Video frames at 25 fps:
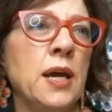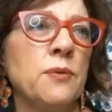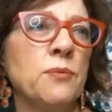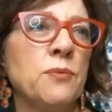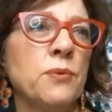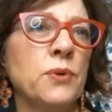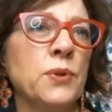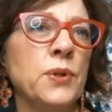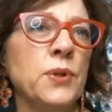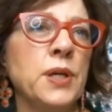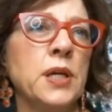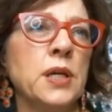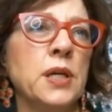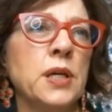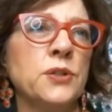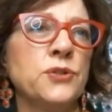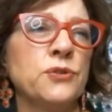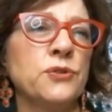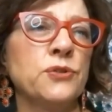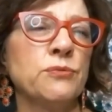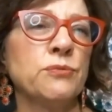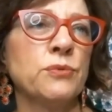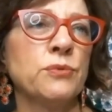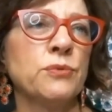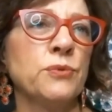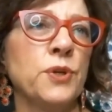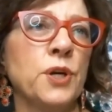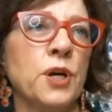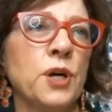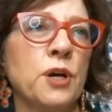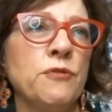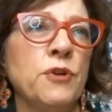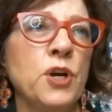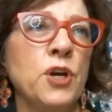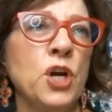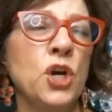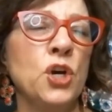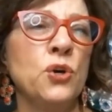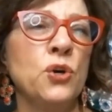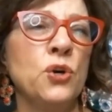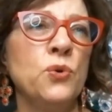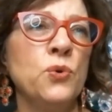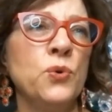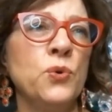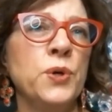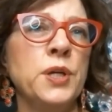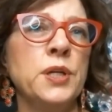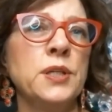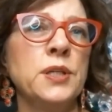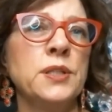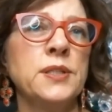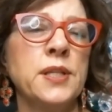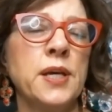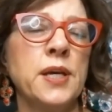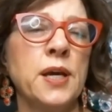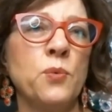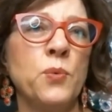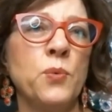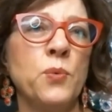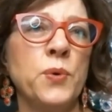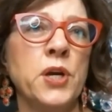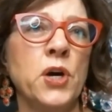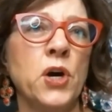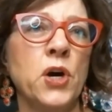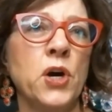and really get to the root of who it is that we